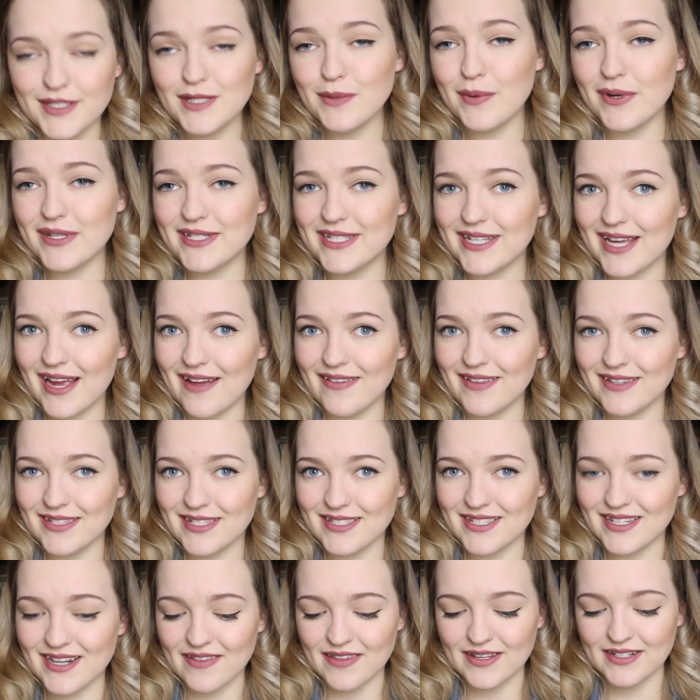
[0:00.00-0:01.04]
So once again, this
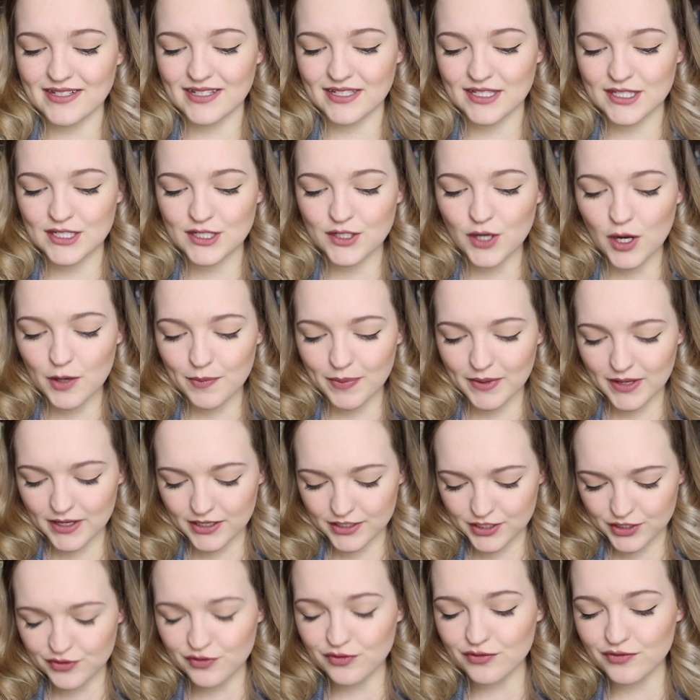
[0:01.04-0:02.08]
is another
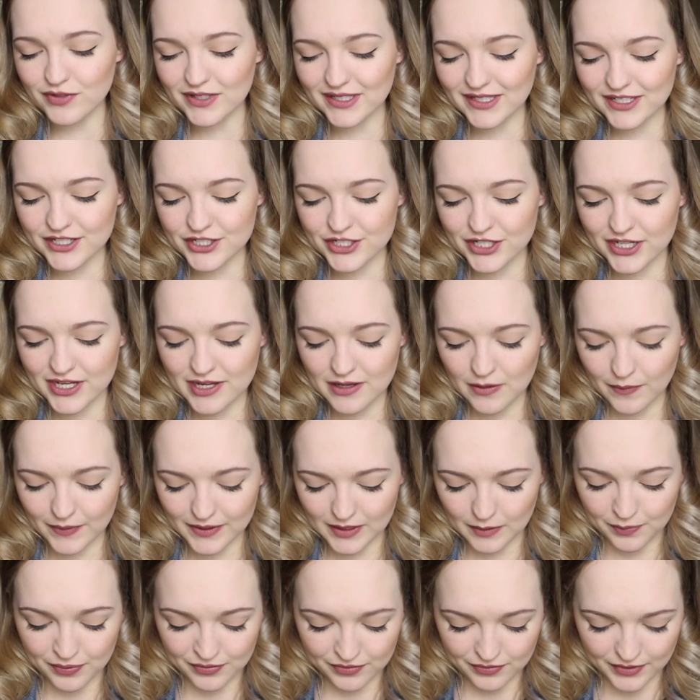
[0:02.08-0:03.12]
dystopia trilogy
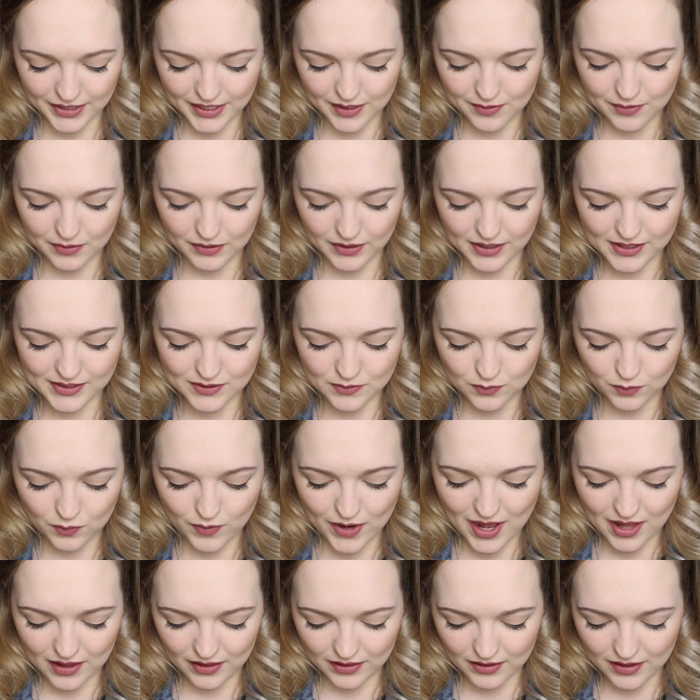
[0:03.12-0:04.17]
with a prequel as
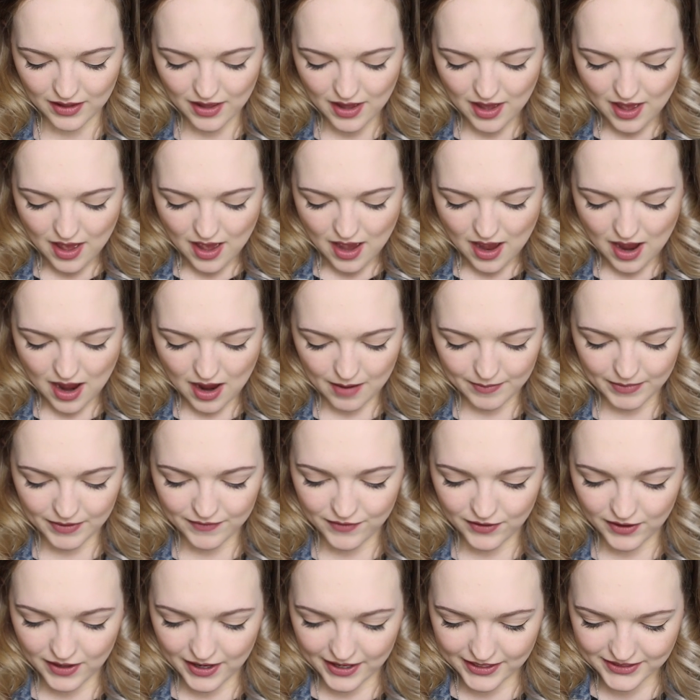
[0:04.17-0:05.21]
well.
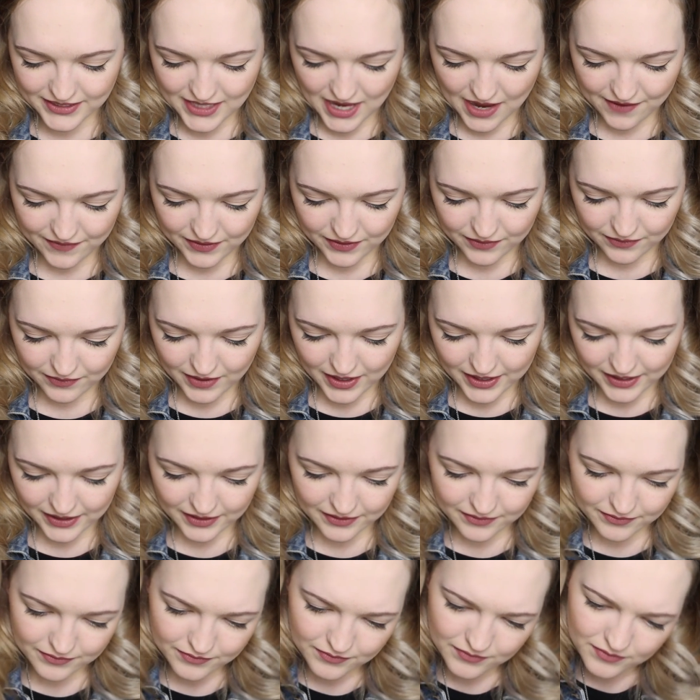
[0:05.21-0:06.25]
If you guys haven't read
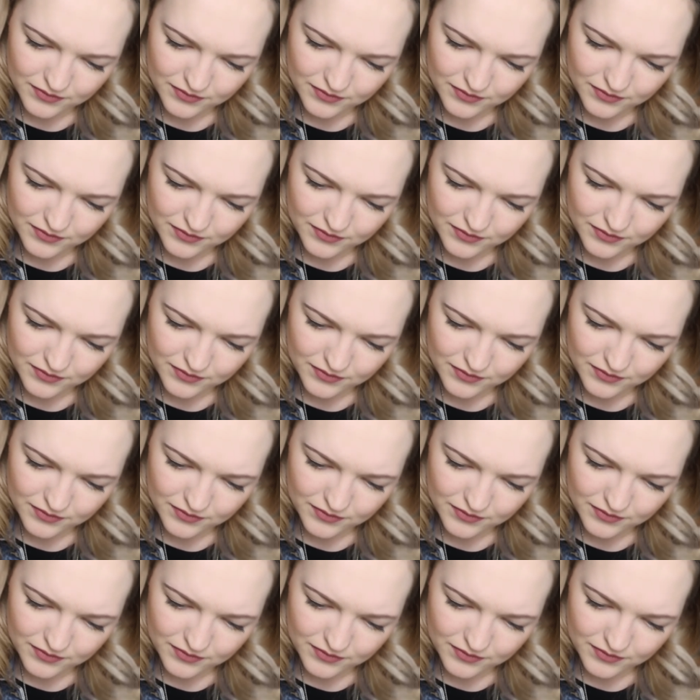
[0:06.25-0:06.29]
it,